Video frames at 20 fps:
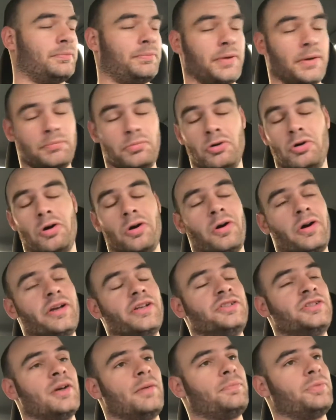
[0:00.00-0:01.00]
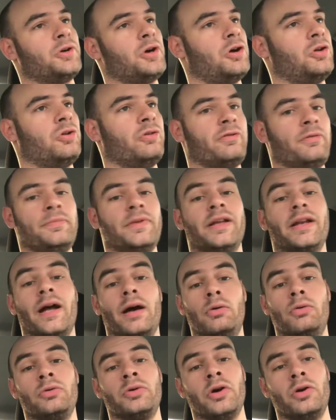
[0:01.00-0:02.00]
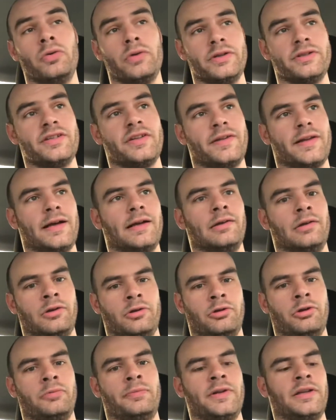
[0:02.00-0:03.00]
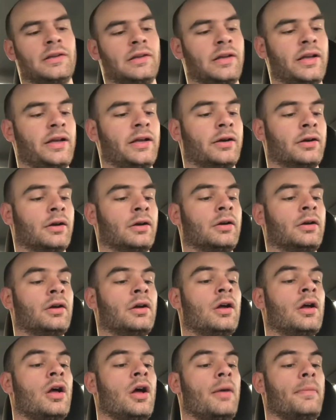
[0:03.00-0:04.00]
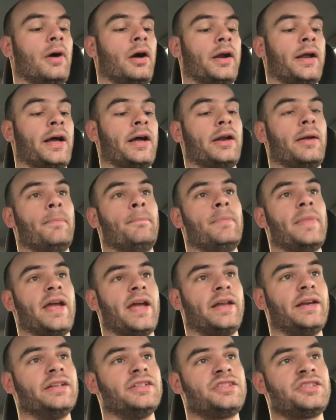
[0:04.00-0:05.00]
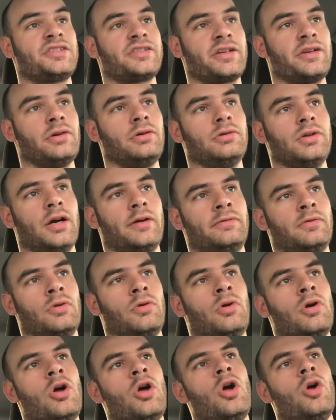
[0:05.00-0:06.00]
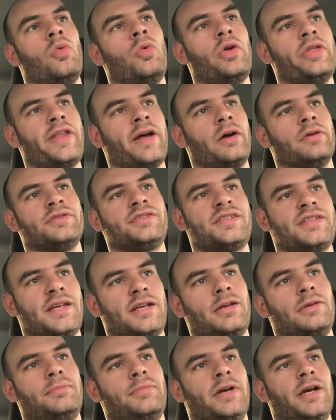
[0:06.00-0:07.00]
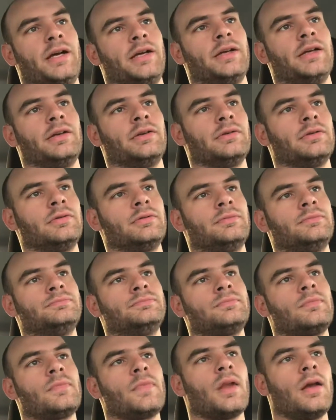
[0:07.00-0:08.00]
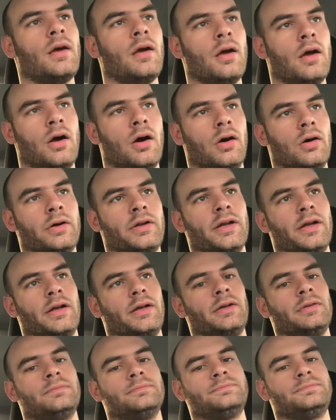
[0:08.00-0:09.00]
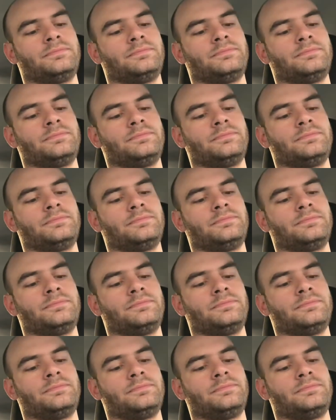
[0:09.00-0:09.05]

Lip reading: People are already jumping all over me, and I will go into that a little bit later about how to manage skill level without sandbagging. Okay.